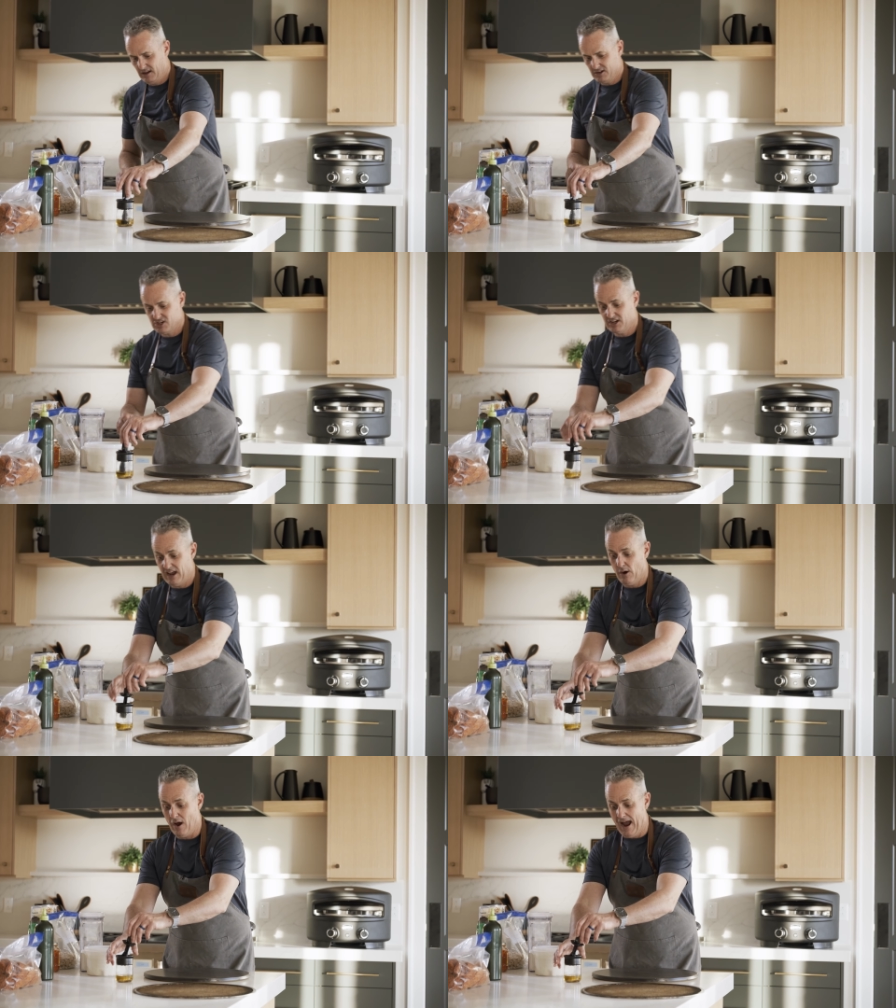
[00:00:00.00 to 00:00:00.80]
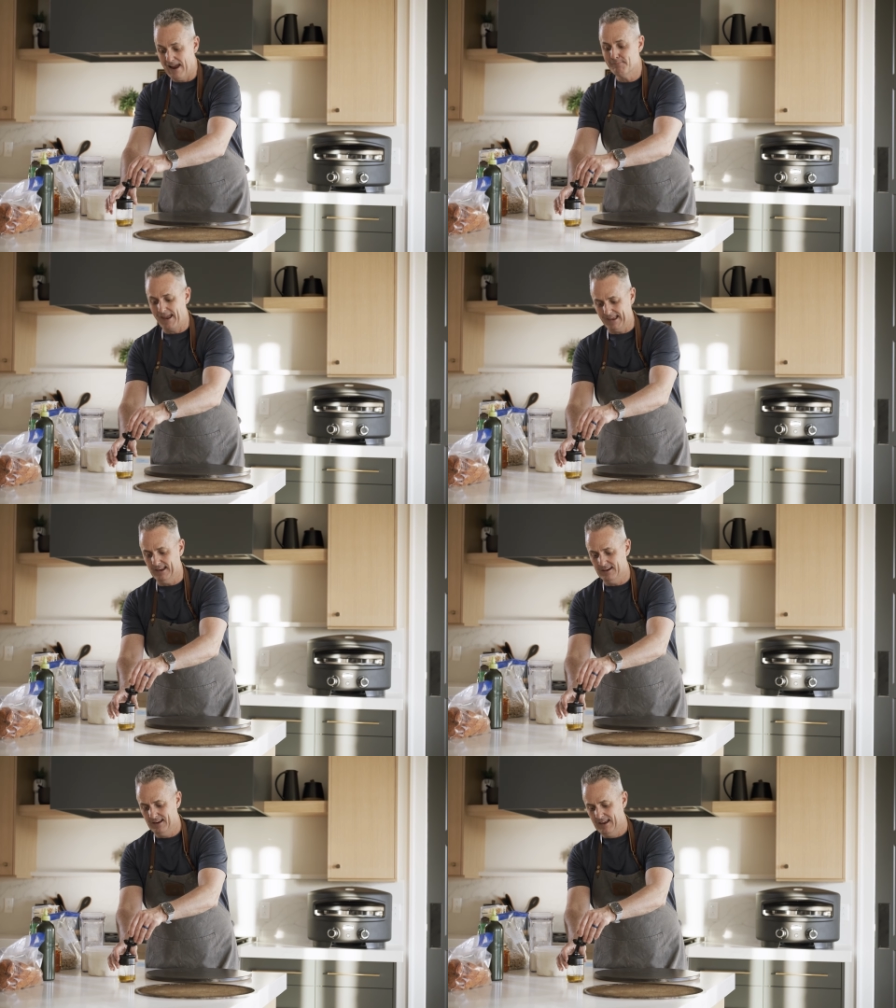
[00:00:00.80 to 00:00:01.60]
I'll show you how I make
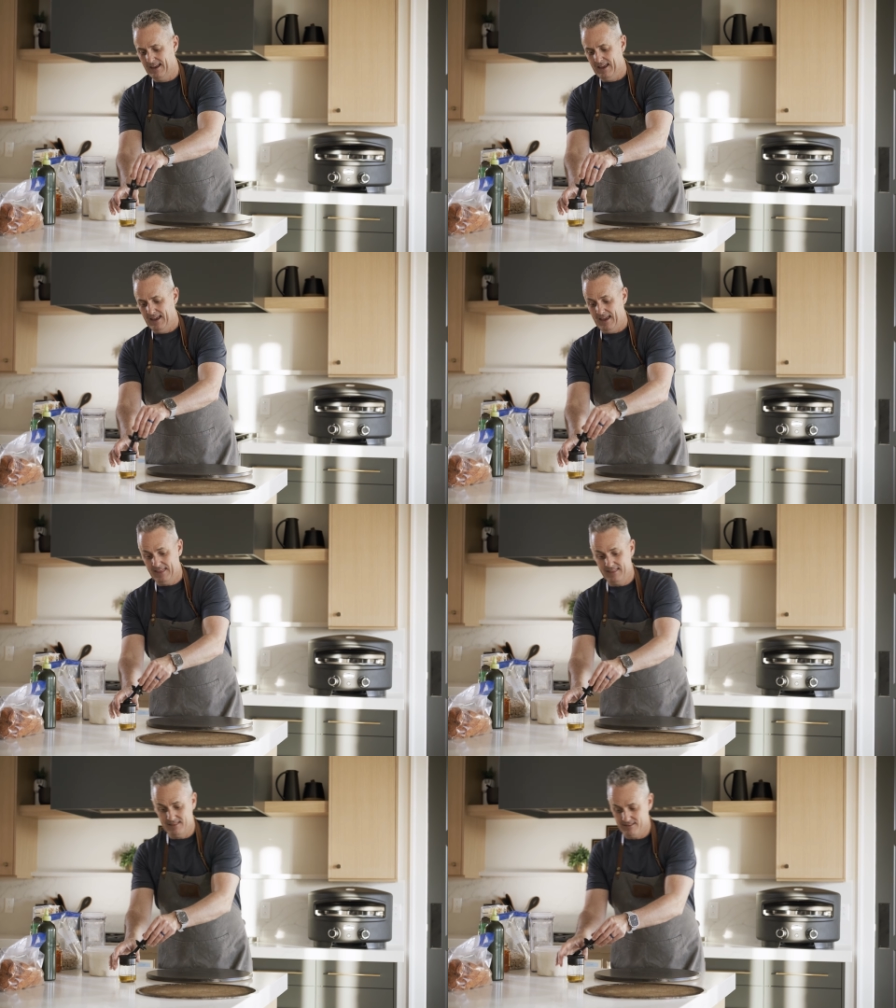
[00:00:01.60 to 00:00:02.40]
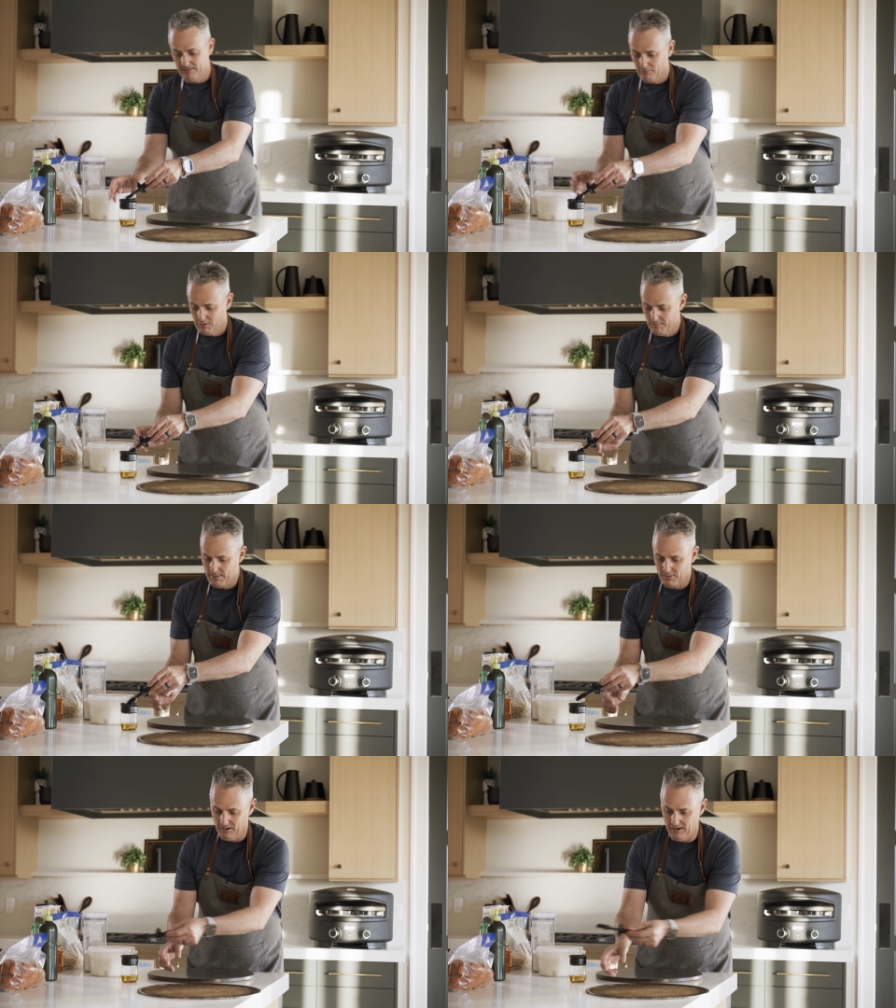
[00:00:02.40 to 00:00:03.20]
it. And
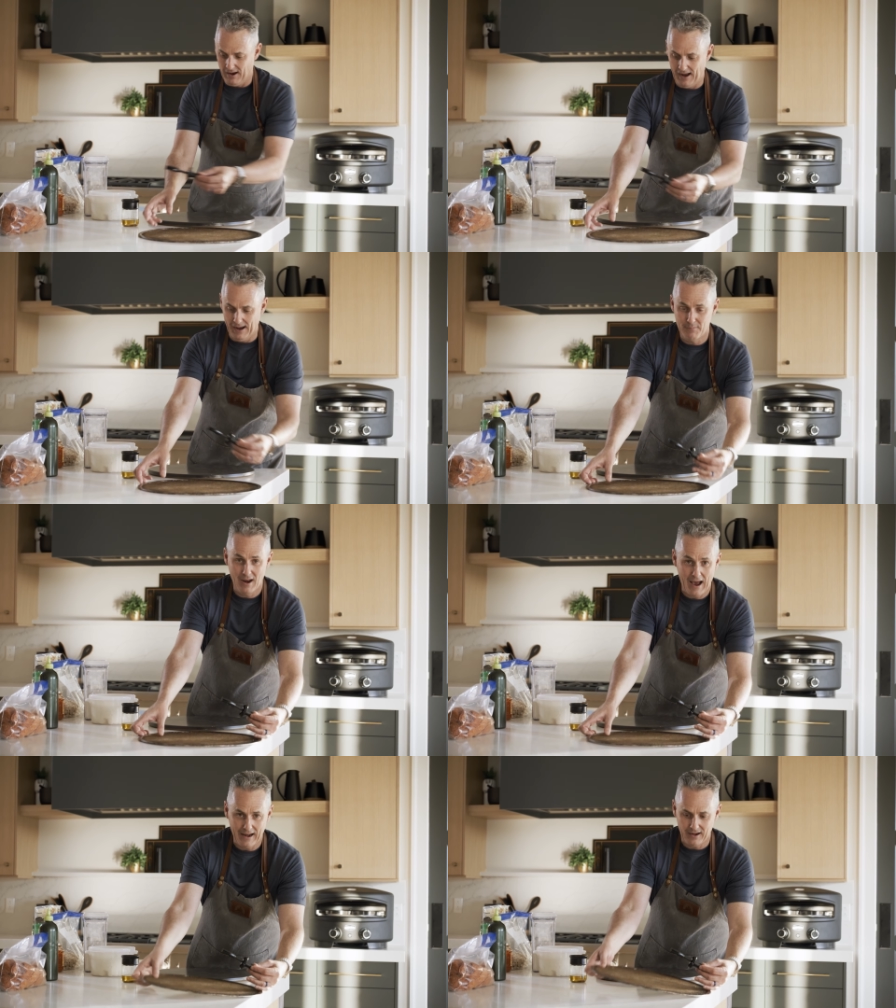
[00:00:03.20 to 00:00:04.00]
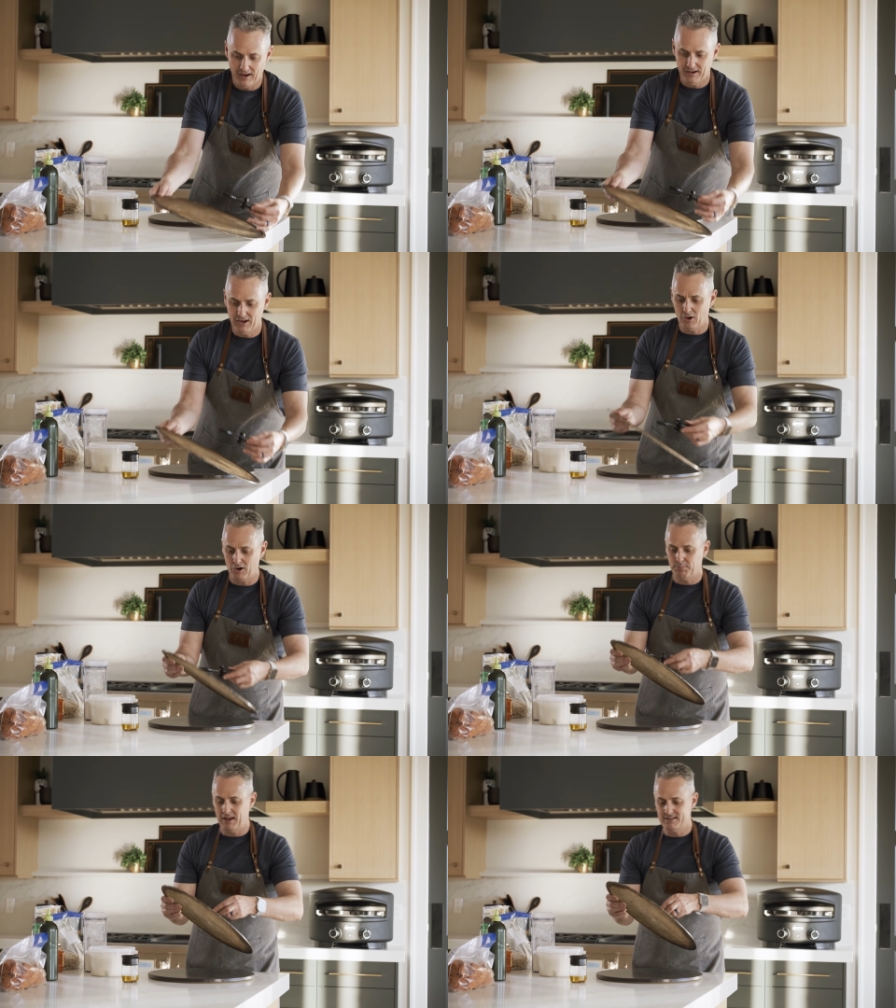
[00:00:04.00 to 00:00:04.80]
remember, I'm not a New
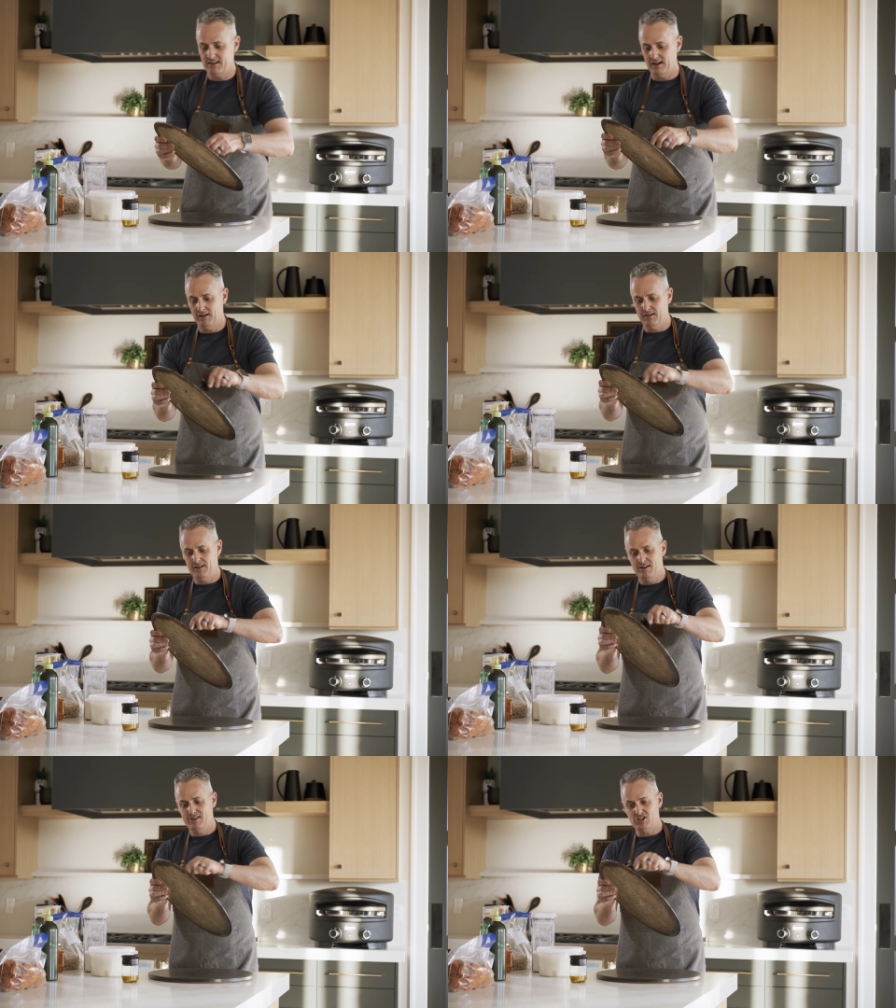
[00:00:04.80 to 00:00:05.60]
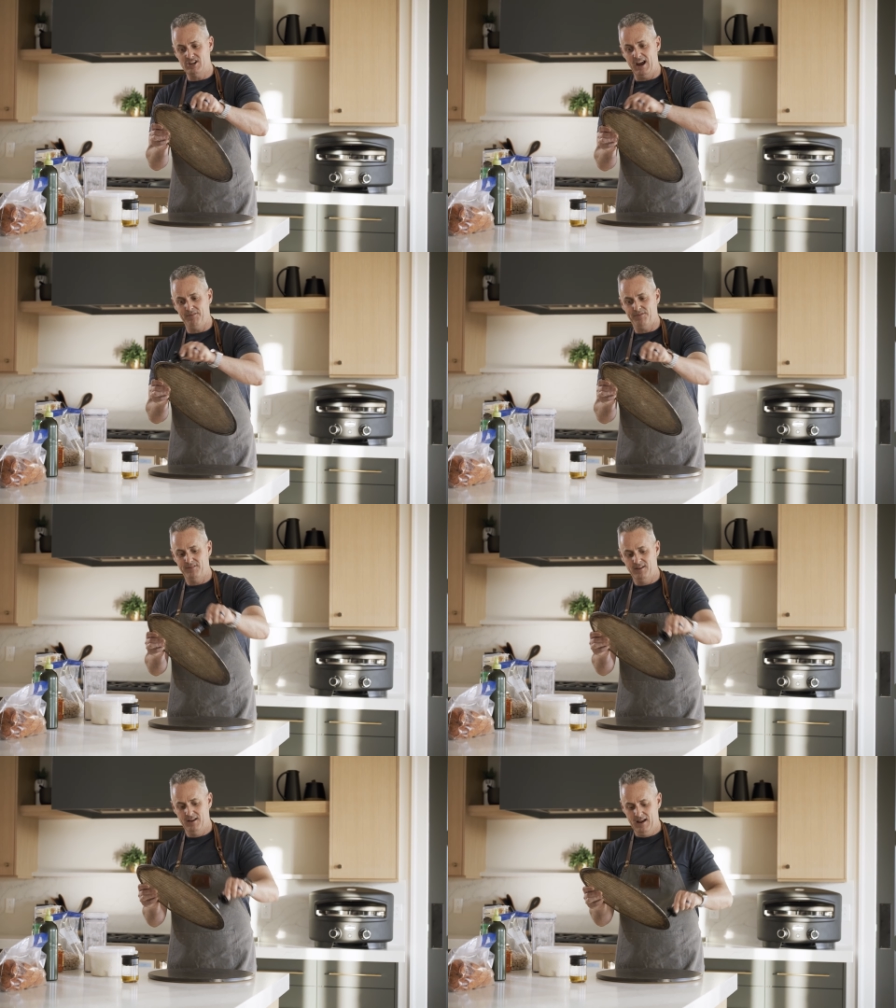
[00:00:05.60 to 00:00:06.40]
York pizza
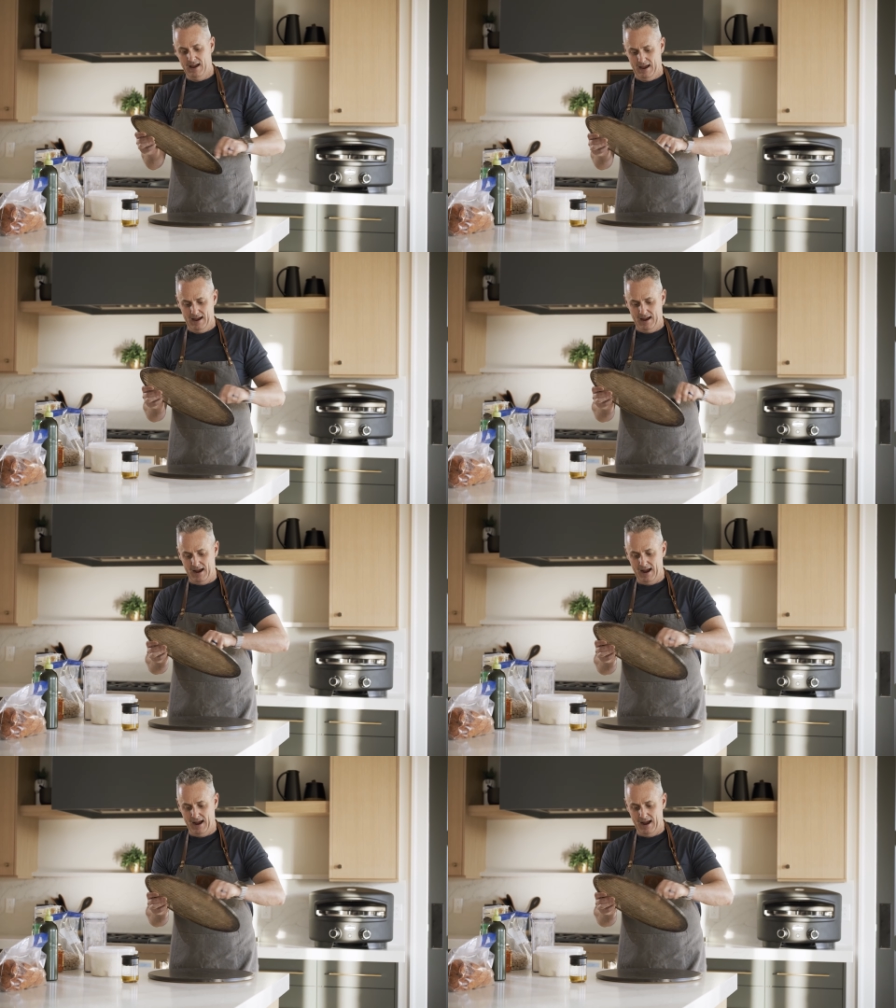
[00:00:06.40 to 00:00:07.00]
chef.